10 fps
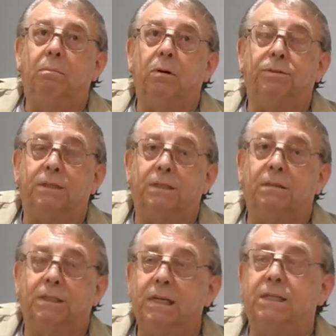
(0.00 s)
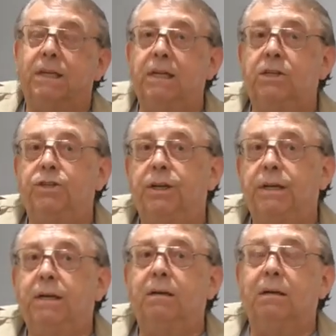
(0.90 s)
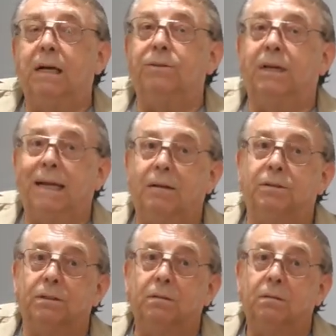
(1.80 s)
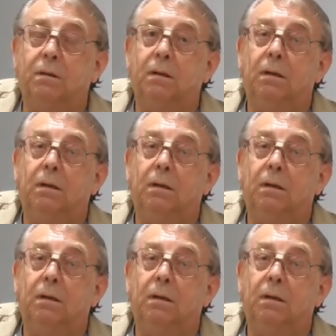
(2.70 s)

Both the CCG and the council